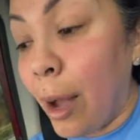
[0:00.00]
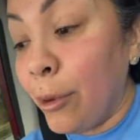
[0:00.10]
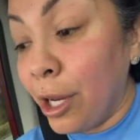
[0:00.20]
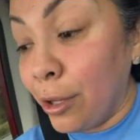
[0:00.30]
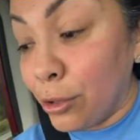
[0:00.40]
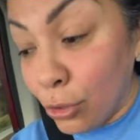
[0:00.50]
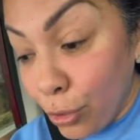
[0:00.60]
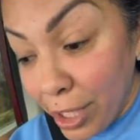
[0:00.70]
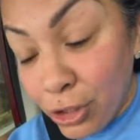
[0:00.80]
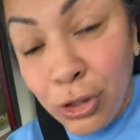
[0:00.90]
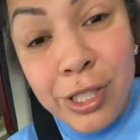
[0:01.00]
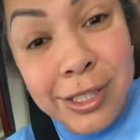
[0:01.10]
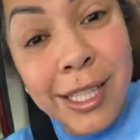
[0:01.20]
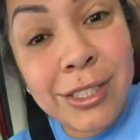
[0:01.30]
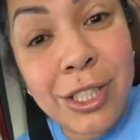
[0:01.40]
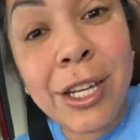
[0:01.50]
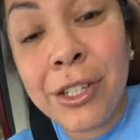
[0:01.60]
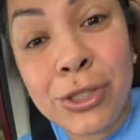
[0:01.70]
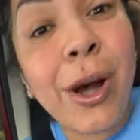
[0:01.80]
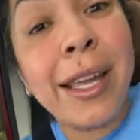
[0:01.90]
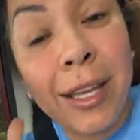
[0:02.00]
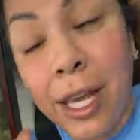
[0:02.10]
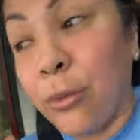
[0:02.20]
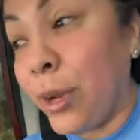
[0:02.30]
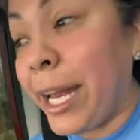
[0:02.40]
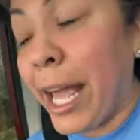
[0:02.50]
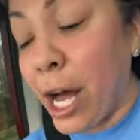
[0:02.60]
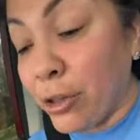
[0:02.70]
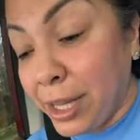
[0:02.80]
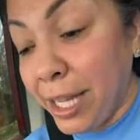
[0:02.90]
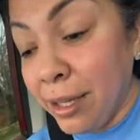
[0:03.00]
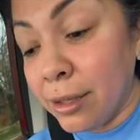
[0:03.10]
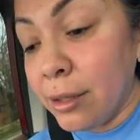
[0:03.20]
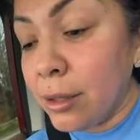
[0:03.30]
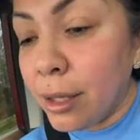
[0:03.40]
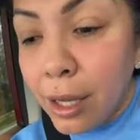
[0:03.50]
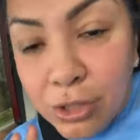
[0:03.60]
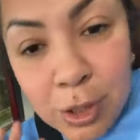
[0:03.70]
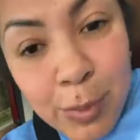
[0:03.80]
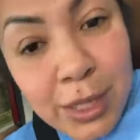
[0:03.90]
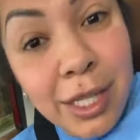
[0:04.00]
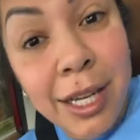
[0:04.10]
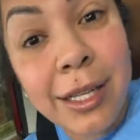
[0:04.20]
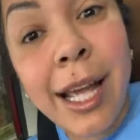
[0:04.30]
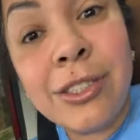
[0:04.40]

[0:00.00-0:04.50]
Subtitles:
I'm going to do insurance this year so I can get really healthy and just be done.